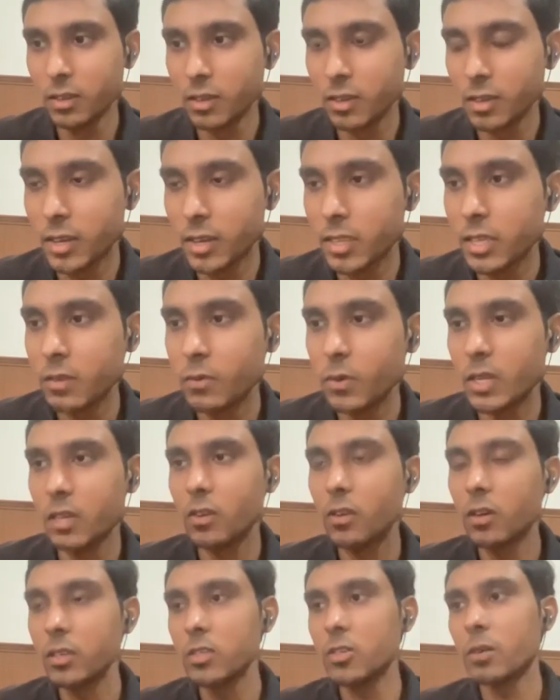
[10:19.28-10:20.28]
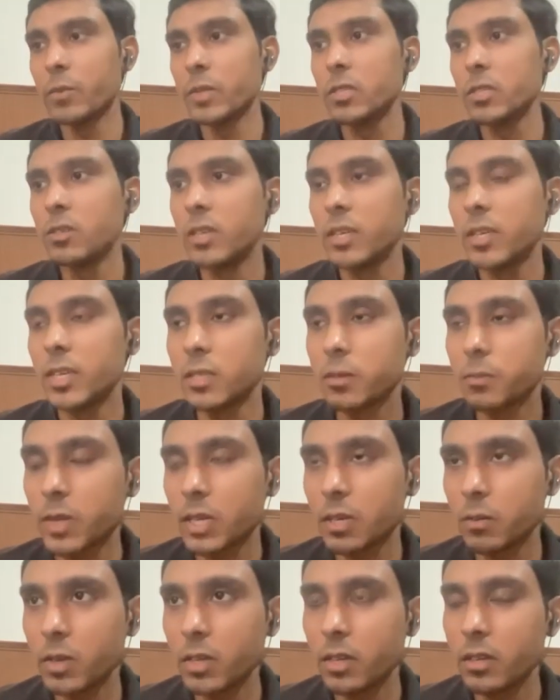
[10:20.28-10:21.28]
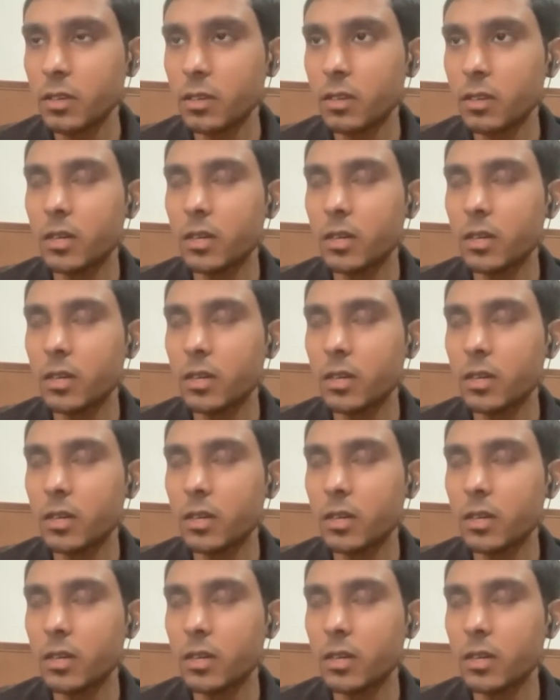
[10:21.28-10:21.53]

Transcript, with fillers: And then when I got the opportunity as PickMe,